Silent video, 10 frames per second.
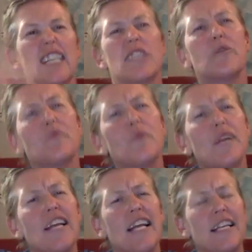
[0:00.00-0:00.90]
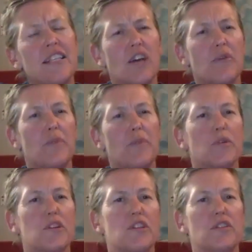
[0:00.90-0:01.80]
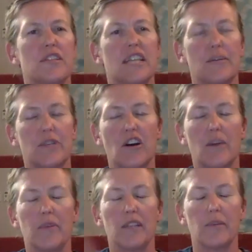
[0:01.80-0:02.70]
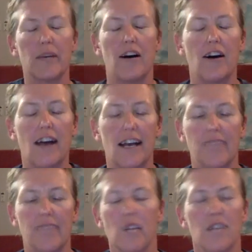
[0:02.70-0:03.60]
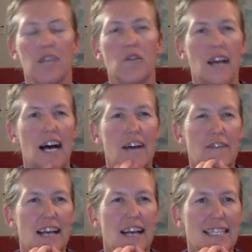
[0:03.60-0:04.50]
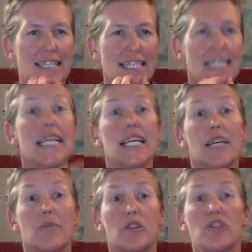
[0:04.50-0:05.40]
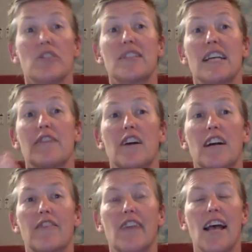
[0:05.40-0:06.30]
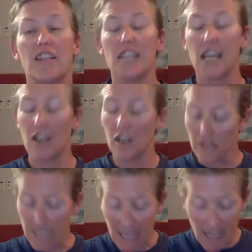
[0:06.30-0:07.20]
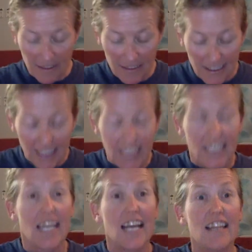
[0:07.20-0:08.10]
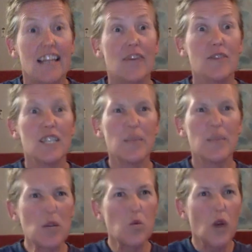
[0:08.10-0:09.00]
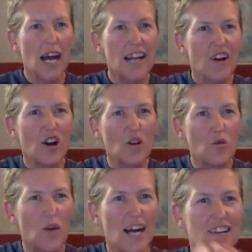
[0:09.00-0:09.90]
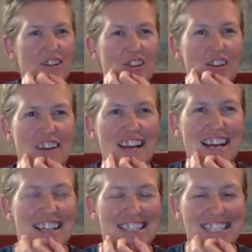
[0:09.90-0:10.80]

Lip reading: So anytime we build a 2-stack, we go up a little bit higher, like 4,500, build a 2-stack, fly it around. And I looked down, and there was this big 101 on the ground.